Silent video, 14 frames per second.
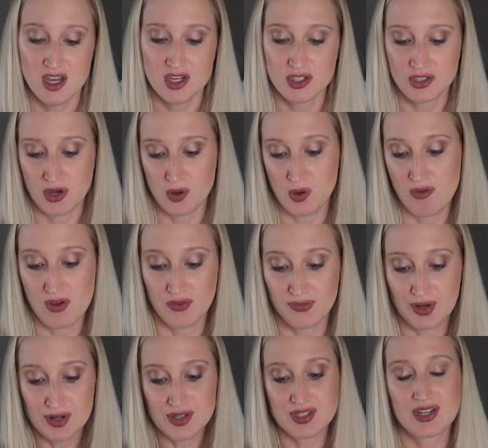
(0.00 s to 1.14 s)
So the
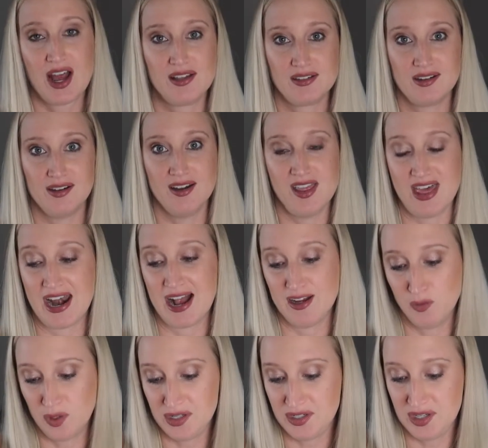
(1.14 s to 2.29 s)
first color that I
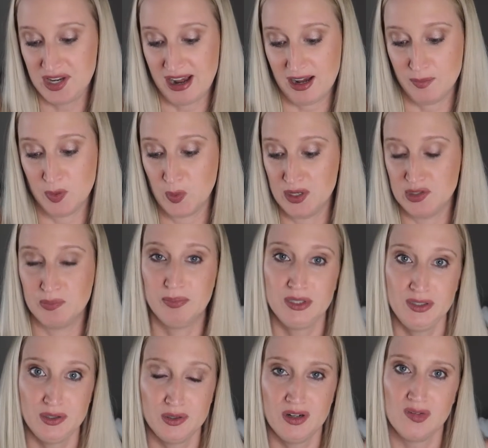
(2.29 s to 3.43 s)
wanted to tab was
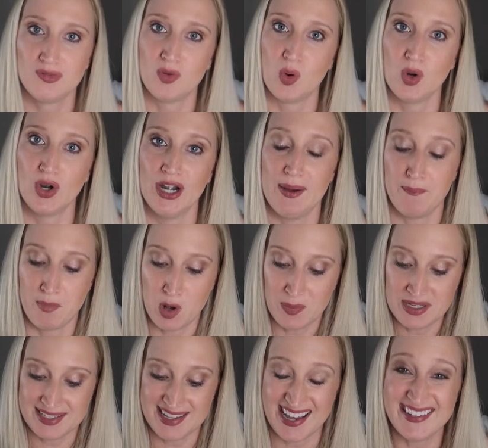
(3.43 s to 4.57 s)
blue for
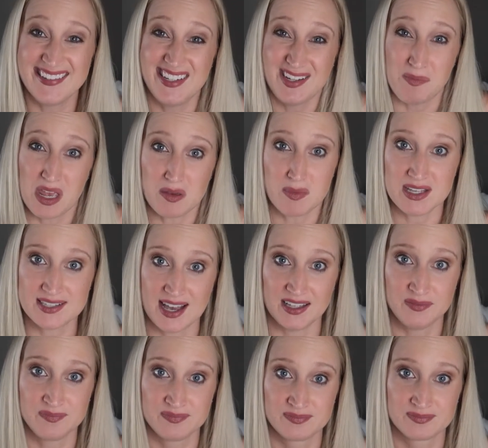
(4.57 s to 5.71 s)
moments that did make me
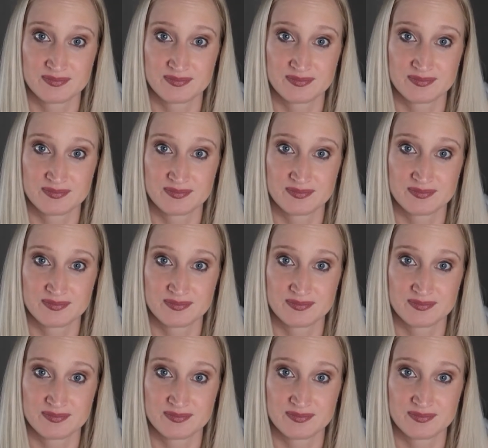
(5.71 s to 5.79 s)
sad.